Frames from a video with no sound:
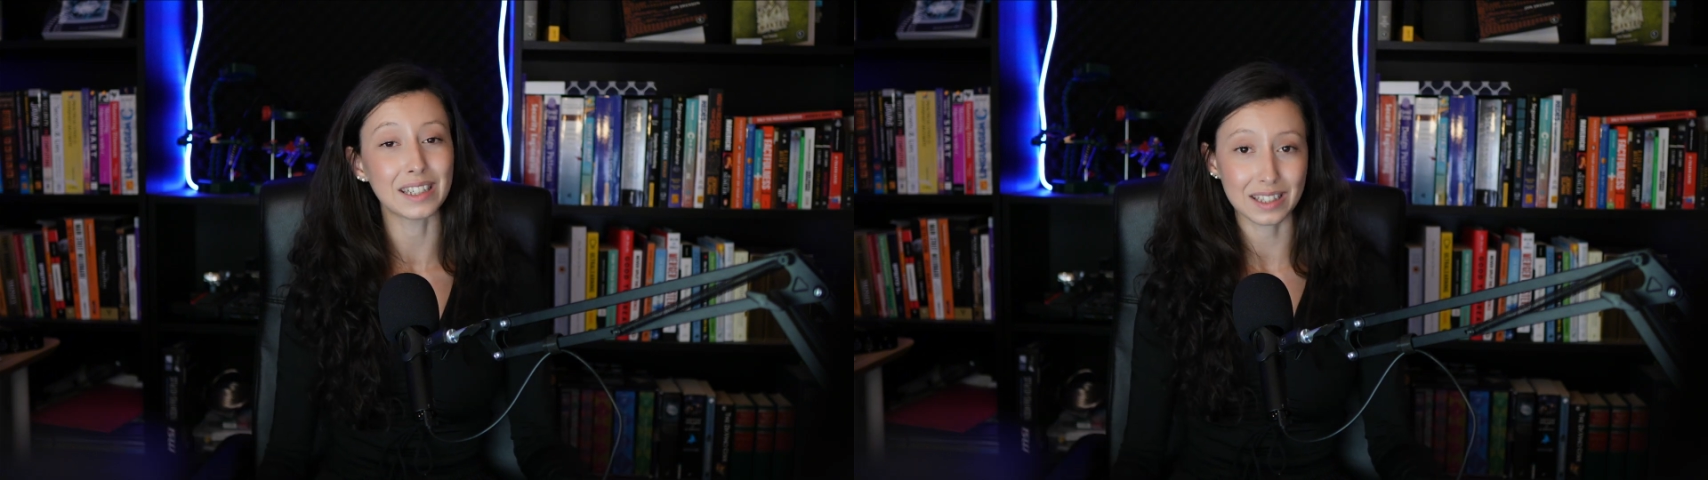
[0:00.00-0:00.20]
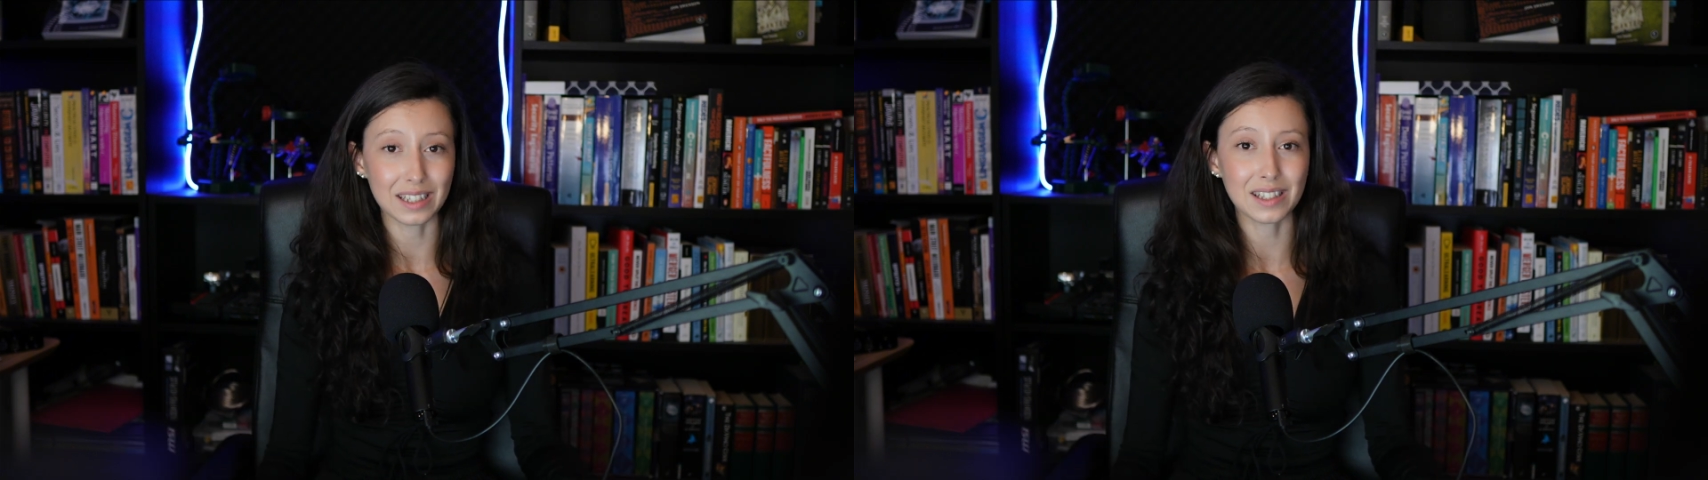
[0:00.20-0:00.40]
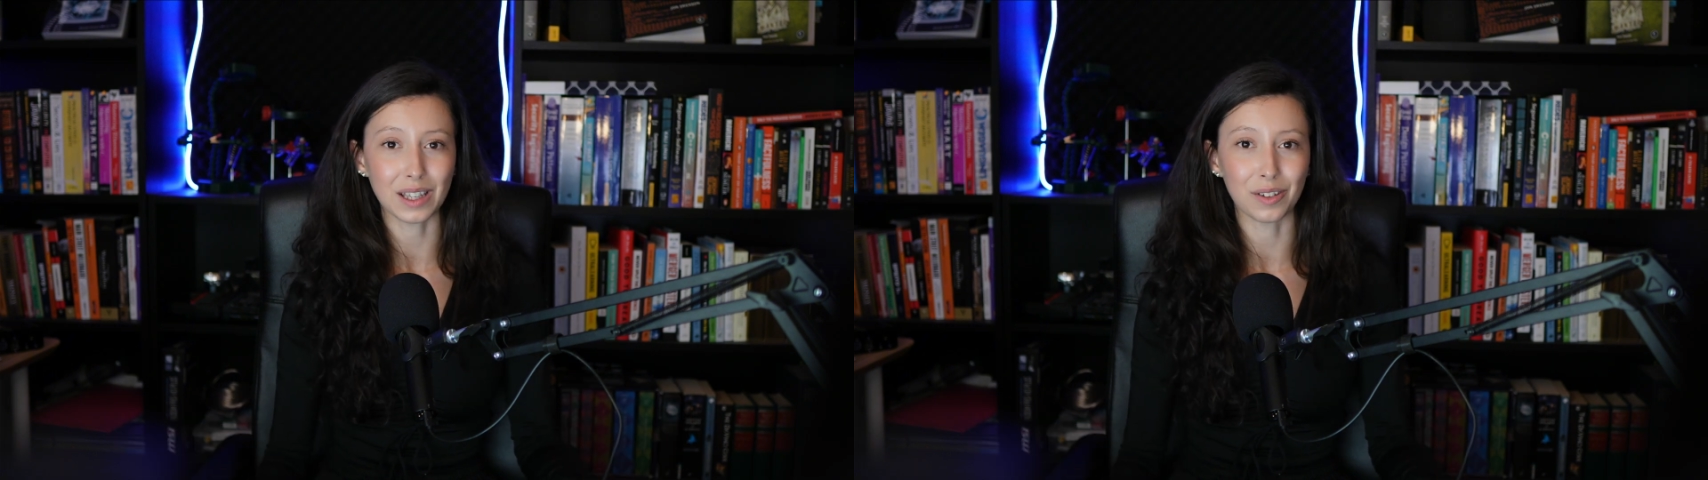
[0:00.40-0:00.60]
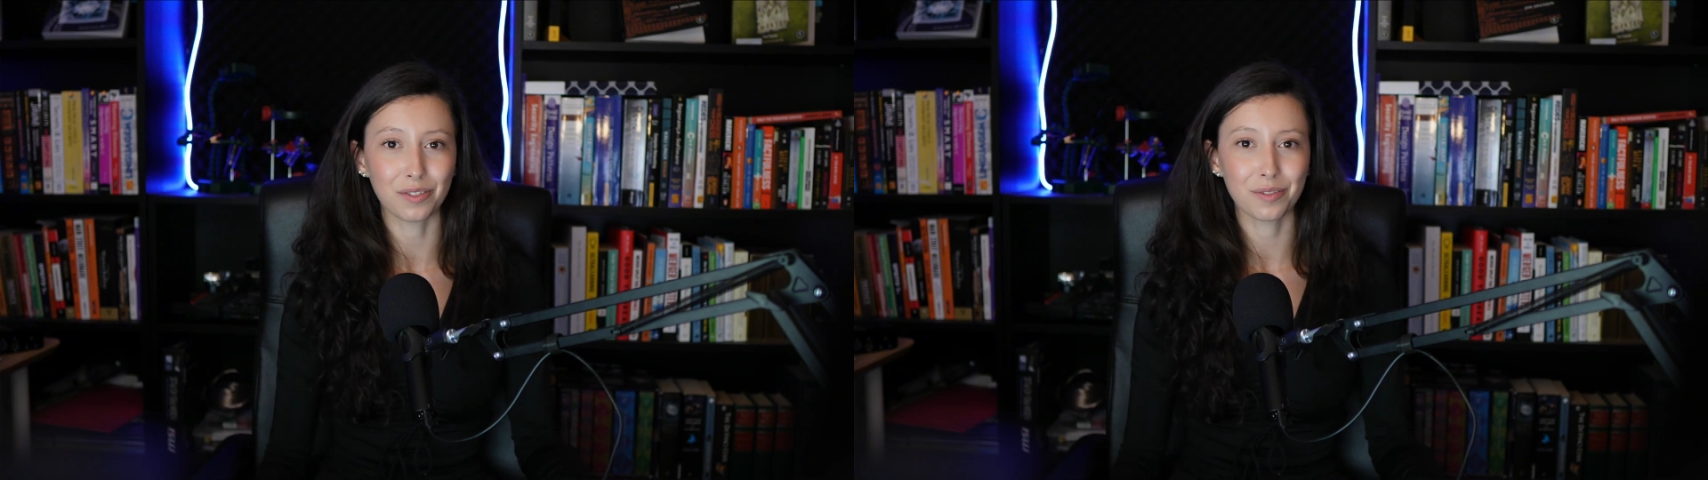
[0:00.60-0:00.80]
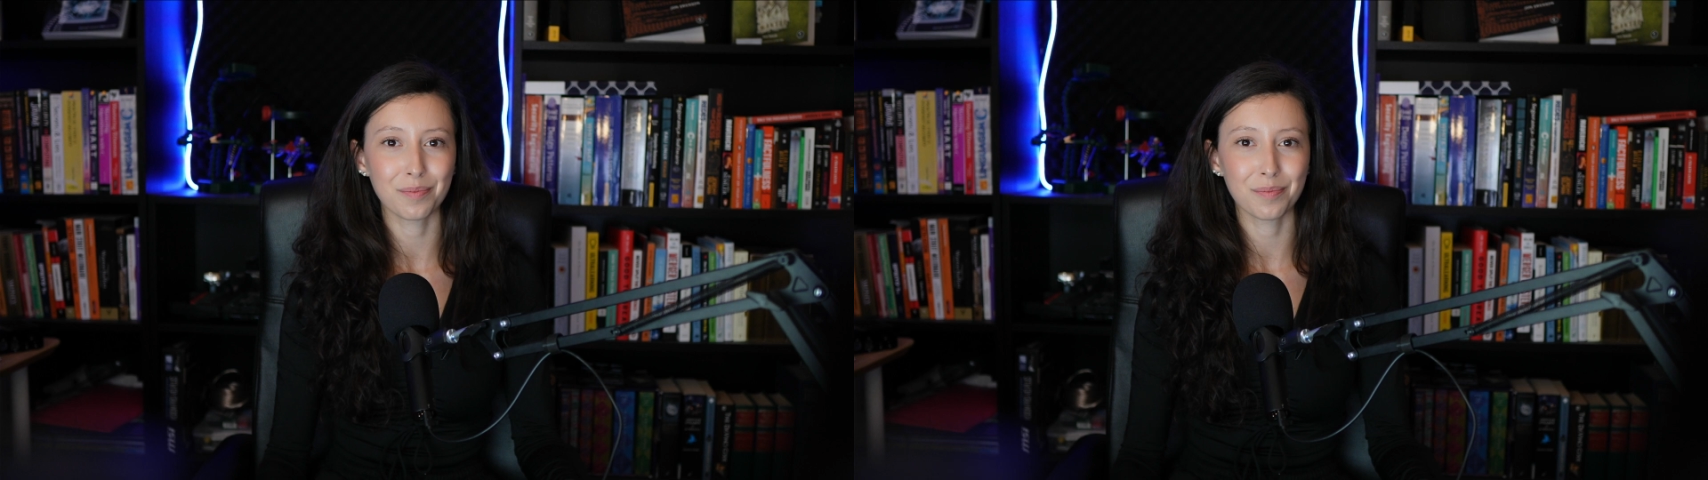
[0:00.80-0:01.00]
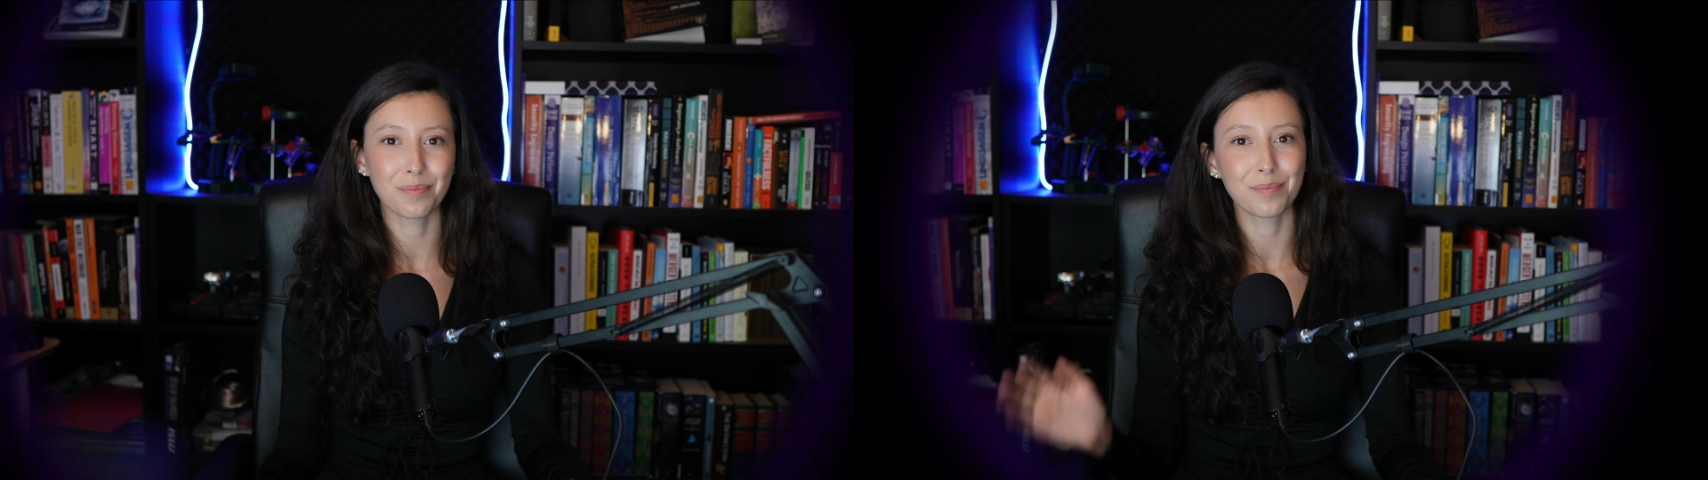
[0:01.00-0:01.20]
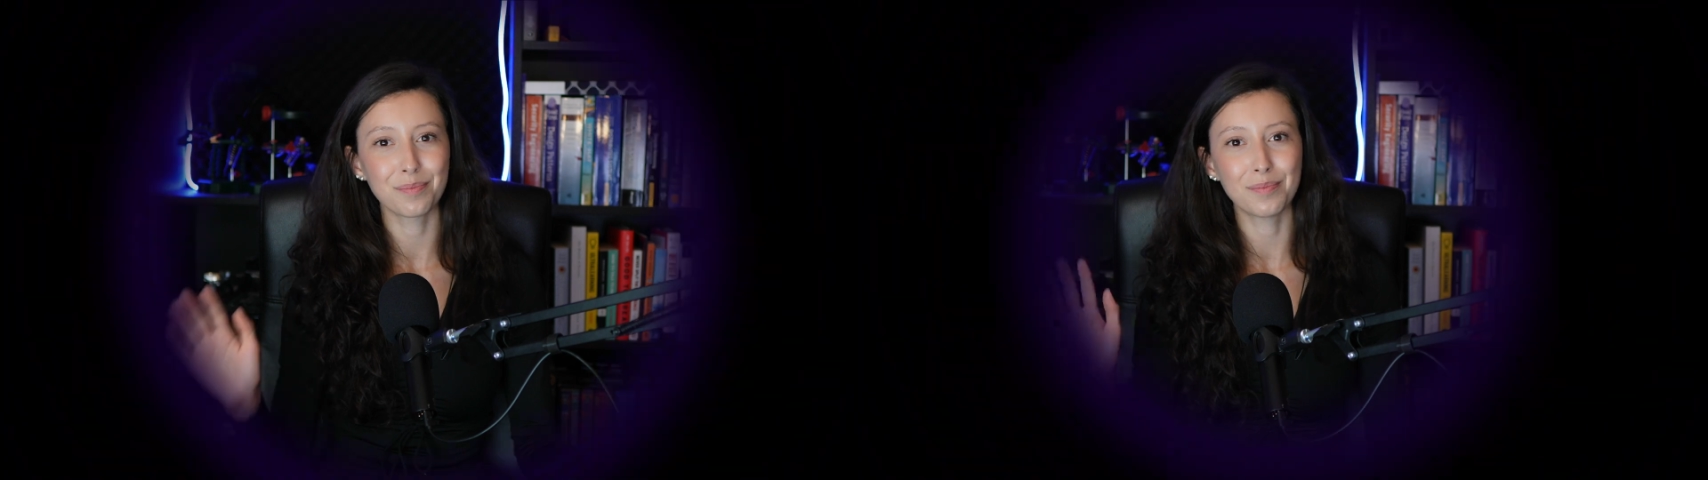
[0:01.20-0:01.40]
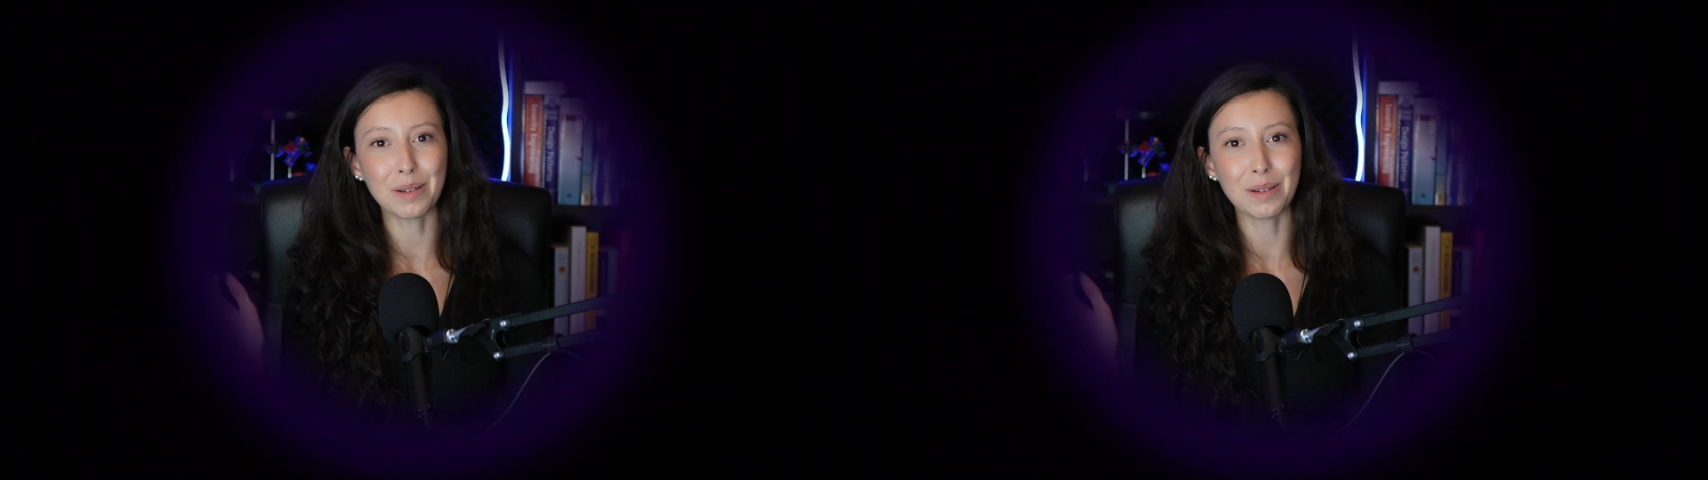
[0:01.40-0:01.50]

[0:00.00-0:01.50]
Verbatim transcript: and stay safe. Bye